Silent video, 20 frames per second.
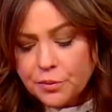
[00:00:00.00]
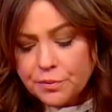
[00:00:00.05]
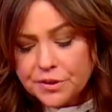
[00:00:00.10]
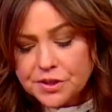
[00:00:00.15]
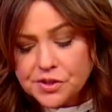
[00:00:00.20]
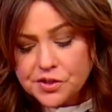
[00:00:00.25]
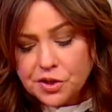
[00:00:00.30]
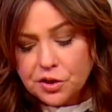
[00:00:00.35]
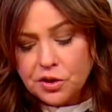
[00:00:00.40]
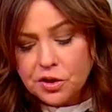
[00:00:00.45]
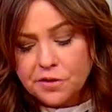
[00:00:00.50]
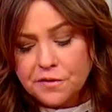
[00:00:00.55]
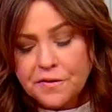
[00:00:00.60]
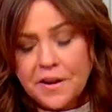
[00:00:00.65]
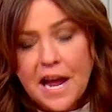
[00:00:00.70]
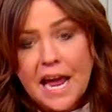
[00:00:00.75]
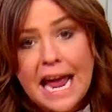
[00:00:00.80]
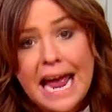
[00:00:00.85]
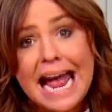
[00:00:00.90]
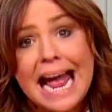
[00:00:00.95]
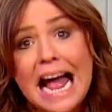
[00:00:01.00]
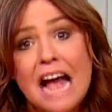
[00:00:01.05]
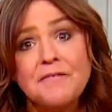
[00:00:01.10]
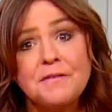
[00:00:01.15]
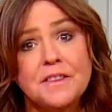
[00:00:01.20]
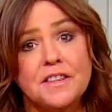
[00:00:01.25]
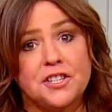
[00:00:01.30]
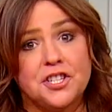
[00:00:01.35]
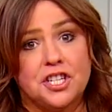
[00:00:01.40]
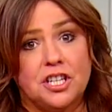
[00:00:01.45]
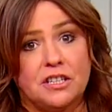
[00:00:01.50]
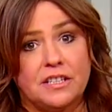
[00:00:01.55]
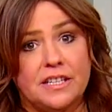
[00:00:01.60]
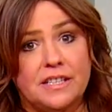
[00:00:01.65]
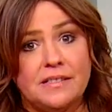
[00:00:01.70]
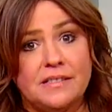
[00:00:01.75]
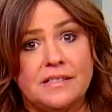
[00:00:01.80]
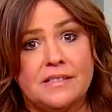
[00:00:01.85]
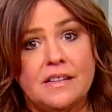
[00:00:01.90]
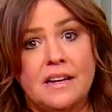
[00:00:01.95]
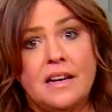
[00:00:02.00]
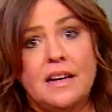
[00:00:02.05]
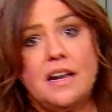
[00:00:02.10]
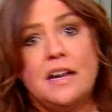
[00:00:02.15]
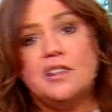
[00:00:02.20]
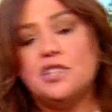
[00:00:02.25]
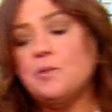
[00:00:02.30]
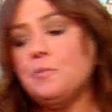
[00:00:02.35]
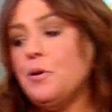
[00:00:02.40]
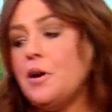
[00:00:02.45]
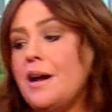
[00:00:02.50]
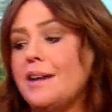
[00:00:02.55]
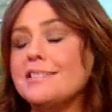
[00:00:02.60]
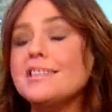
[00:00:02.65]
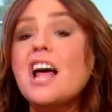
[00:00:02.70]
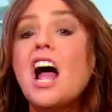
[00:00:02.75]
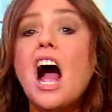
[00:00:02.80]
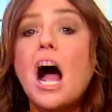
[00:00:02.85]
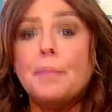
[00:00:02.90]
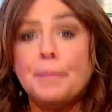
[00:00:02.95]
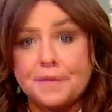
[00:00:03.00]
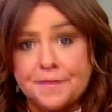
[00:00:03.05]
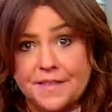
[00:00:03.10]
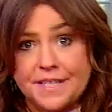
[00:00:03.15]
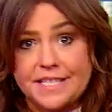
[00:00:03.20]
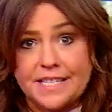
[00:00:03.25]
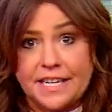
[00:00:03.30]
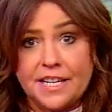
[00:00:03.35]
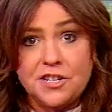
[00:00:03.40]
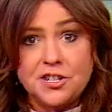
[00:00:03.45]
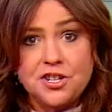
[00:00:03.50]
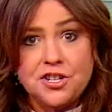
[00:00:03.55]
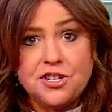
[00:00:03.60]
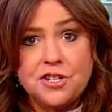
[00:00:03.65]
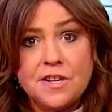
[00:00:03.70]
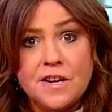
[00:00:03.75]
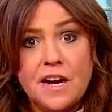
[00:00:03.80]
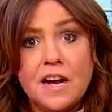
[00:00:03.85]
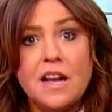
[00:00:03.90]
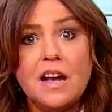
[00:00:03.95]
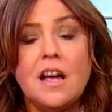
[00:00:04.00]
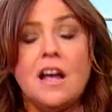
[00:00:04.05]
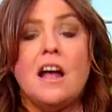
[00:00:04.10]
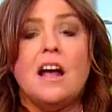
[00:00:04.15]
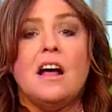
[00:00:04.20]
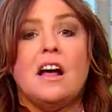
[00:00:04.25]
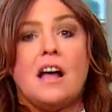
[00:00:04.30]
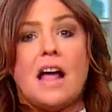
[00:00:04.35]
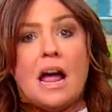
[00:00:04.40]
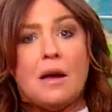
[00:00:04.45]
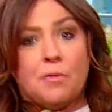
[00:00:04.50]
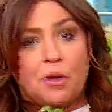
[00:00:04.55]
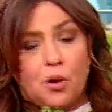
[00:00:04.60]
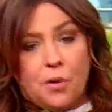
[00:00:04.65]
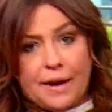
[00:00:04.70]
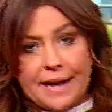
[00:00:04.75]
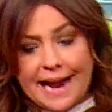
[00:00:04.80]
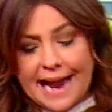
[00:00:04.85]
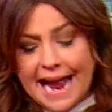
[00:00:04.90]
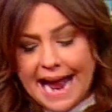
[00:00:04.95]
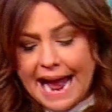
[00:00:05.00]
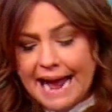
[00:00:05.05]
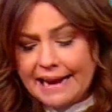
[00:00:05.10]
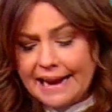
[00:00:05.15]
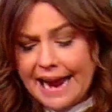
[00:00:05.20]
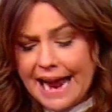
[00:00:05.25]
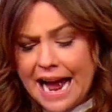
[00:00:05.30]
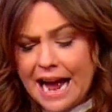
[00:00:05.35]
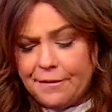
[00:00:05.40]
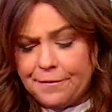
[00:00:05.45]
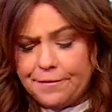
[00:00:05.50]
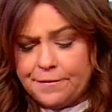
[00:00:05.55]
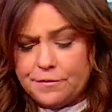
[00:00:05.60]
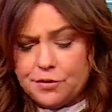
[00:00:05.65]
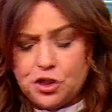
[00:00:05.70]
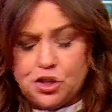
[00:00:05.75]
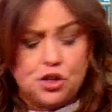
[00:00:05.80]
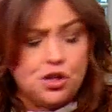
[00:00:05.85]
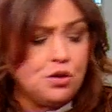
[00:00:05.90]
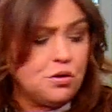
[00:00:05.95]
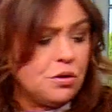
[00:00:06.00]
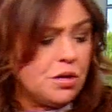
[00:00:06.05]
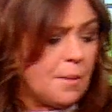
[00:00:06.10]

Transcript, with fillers: to reserve half of the chilies to put on top of the dish. And we're going to add half to